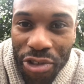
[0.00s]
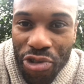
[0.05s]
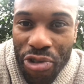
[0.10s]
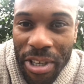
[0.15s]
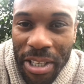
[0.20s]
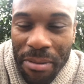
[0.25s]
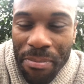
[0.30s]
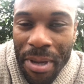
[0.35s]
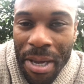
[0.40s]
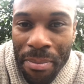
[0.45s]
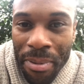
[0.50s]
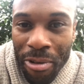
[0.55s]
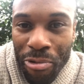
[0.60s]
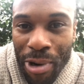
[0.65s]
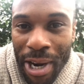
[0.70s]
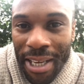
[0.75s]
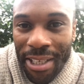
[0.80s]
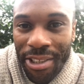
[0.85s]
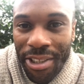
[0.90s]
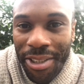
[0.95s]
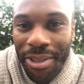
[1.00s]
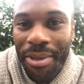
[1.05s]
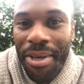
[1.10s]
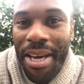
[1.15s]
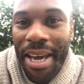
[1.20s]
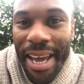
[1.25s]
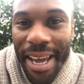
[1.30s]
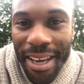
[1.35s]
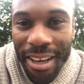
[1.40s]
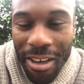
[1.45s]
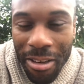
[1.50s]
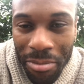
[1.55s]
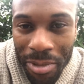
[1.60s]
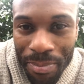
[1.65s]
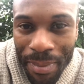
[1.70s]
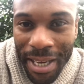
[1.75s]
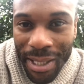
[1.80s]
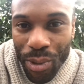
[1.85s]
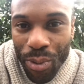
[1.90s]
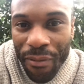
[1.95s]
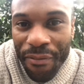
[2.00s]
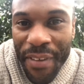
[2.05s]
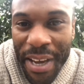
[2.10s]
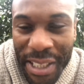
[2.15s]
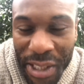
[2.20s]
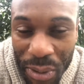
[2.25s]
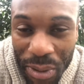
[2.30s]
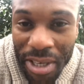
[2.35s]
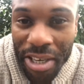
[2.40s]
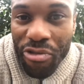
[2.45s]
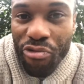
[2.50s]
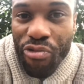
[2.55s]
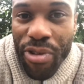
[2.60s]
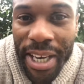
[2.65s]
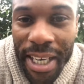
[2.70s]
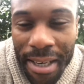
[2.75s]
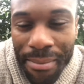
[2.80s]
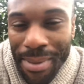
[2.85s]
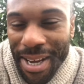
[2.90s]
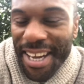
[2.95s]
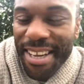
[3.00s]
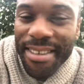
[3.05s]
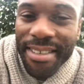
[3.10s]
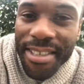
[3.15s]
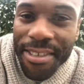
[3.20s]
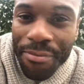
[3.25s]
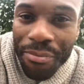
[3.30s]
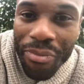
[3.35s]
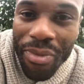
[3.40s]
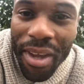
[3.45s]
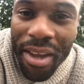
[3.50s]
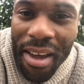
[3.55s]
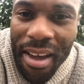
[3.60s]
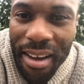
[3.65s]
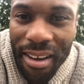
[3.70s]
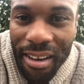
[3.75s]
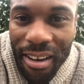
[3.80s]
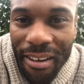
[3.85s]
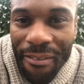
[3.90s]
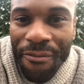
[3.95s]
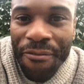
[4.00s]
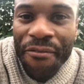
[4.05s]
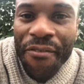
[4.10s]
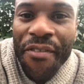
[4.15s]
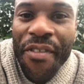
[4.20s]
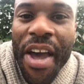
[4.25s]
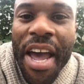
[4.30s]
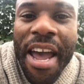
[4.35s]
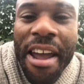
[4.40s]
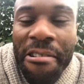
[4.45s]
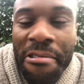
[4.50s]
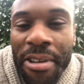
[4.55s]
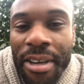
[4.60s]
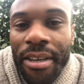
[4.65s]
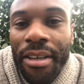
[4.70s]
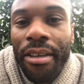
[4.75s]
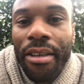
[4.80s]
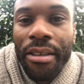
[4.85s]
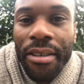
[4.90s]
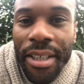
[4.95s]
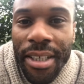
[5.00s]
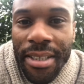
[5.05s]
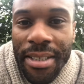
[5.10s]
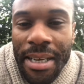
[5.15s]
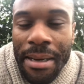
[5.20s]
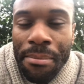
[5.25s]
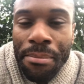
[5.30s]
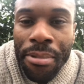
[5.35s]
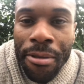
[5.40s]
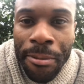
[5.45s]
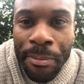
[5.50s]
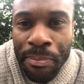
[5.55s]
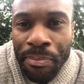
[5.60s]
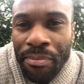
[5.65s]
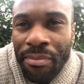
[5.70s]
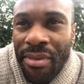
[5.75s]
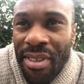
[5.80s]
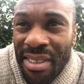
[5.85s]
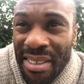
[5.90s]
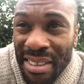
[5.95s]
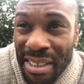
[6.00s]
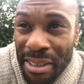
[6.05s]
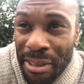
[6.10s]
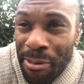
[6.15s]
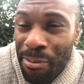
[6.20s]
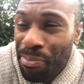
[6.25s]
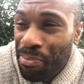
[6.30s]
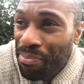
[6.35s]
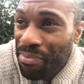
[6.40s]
treat the people around you, it comes back to affect you, and it really matters. Got a very good example. So,